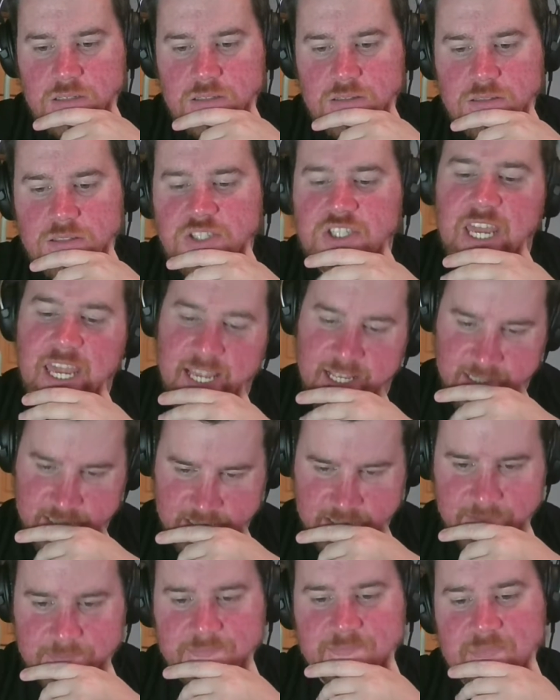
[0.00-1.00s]

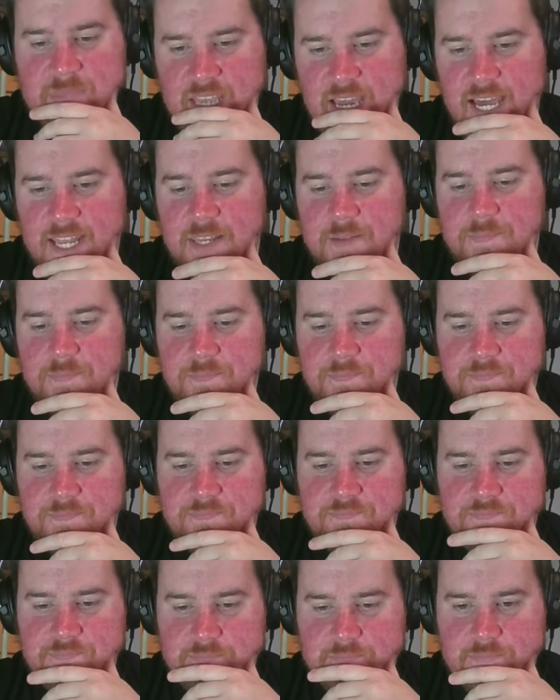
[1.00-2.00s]
Chains. Got it.
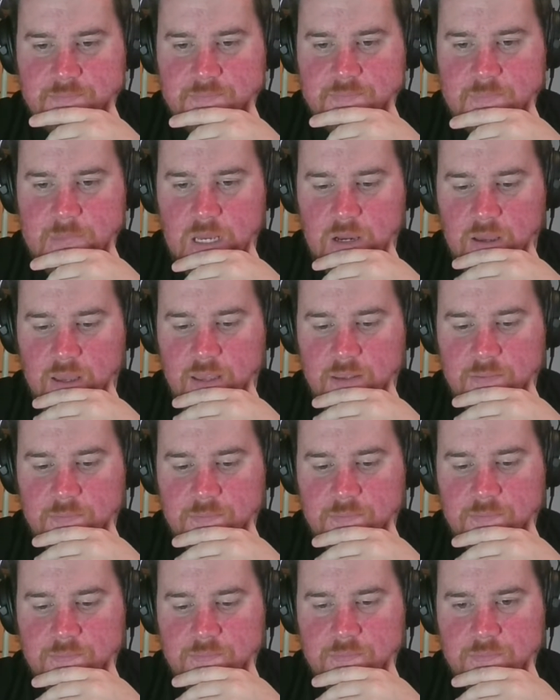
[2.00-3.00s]
Okay.
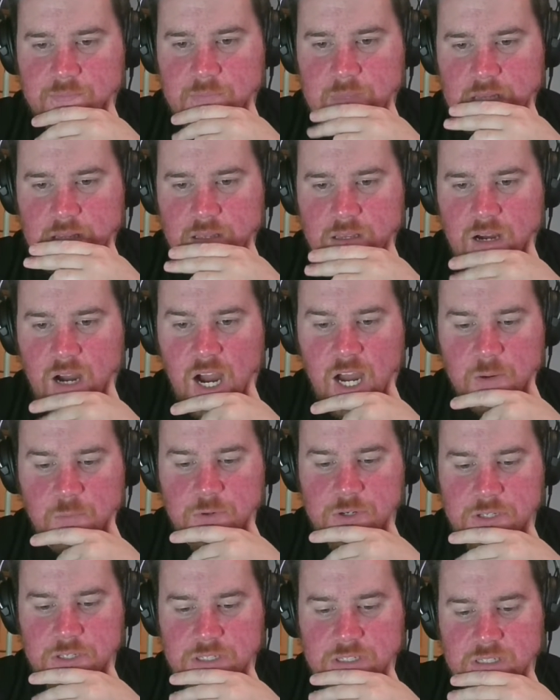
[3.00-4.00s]

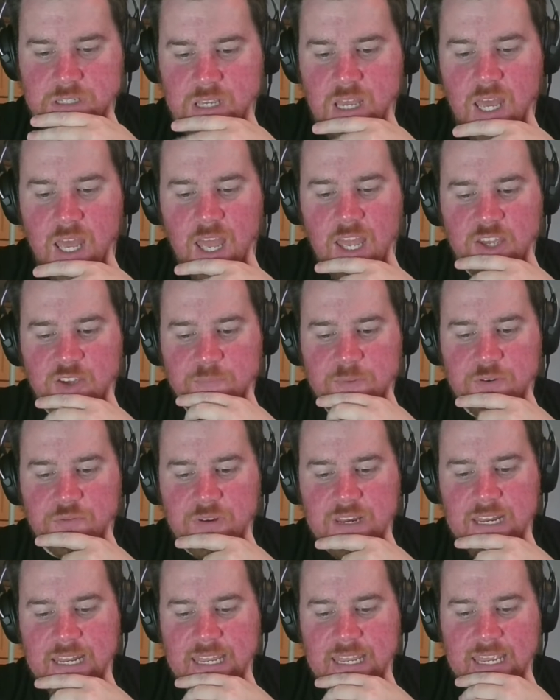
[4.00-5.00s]
Onwards. You've been
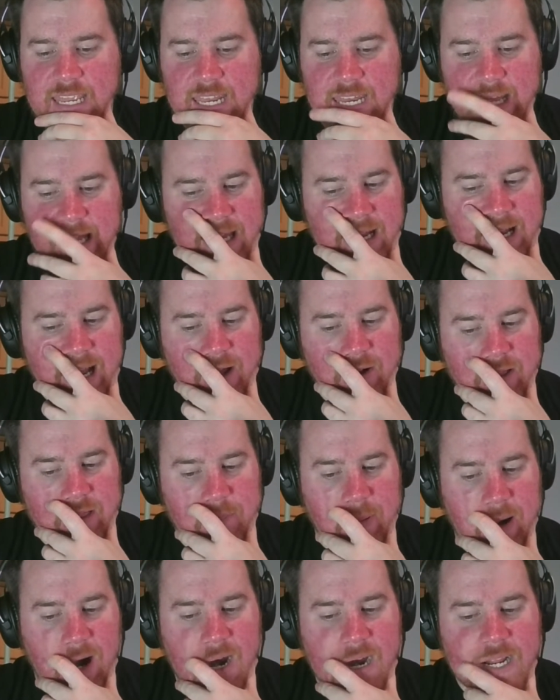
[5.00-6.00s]
really hitting it out of the
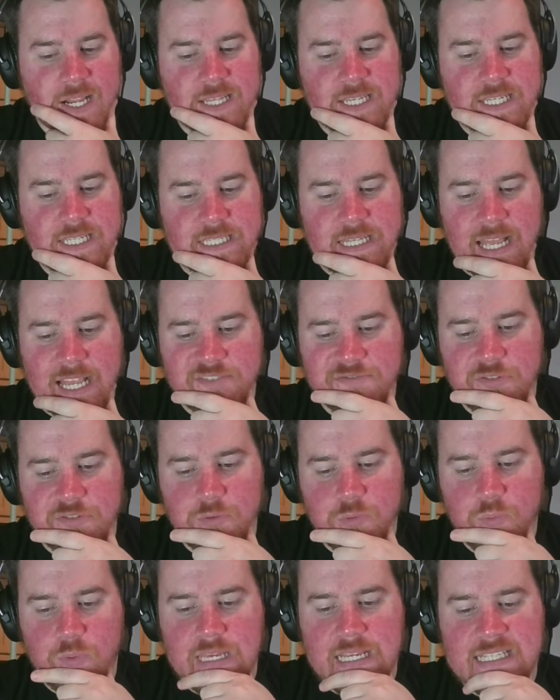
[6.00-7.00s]
park these last few
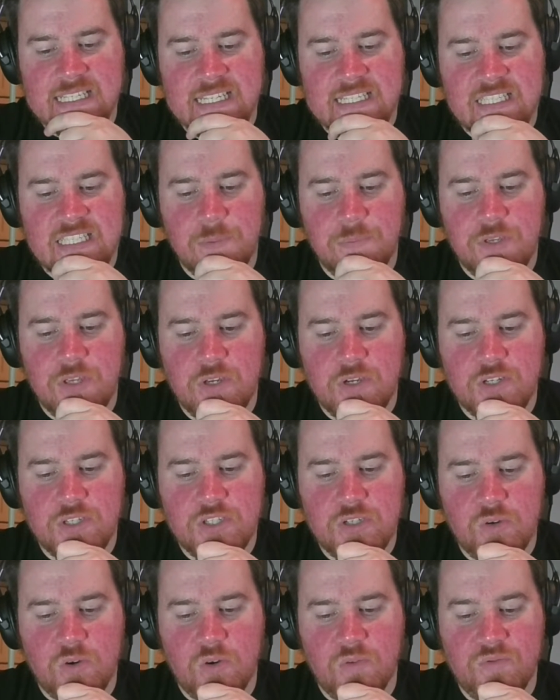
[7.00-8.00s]
weeks. Let's see what you can
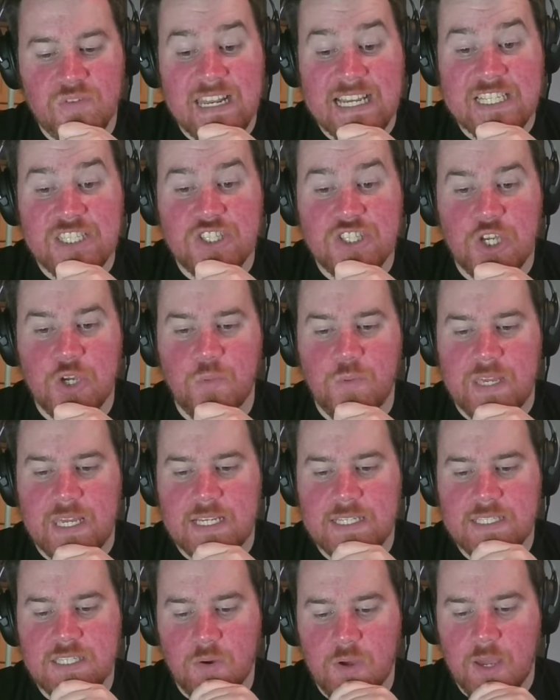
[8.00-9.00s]
do over the next 2
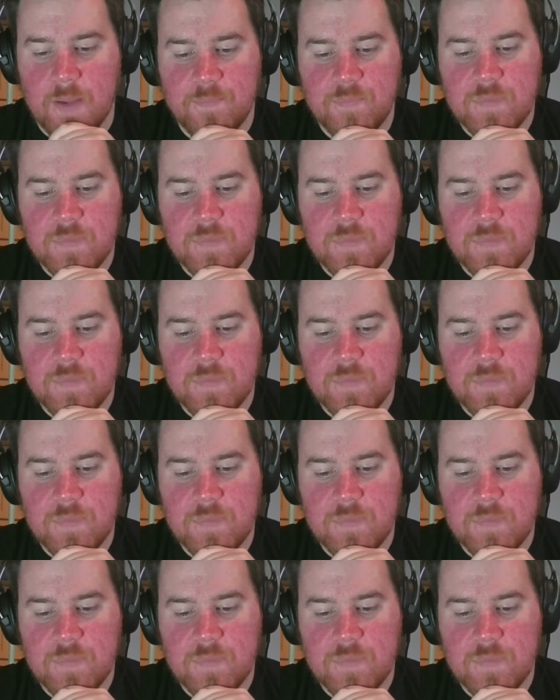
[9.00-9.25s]
weeks. Okay.